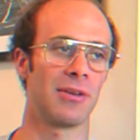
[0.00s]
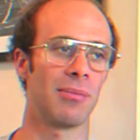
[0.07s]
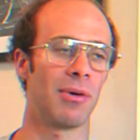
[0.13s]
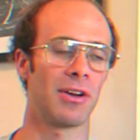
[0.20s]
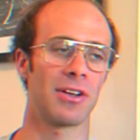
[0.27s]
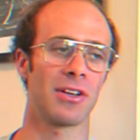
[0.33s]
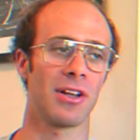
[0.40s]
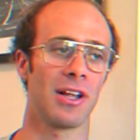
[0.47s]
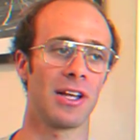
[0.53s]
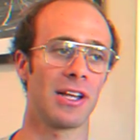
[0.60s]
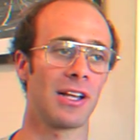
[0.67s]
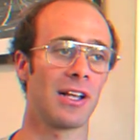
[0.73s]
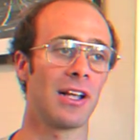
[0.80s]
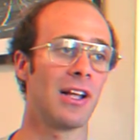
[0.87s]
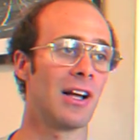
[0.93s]
much like
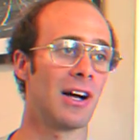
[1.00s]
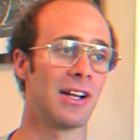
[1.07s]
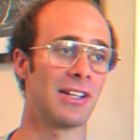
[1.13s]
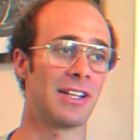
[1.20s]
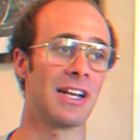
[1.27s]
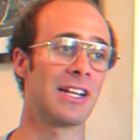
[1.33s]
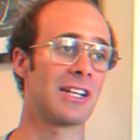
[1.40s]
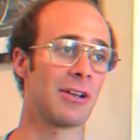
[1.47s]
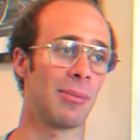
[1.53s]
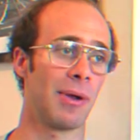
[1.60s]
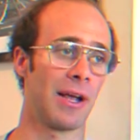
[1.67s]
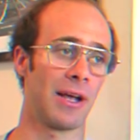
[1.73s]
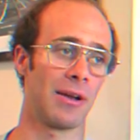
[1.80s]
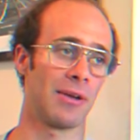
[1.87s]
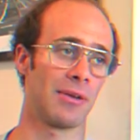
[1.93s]
a
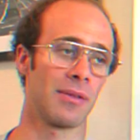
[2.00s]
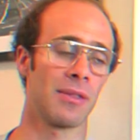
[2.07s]
Discman.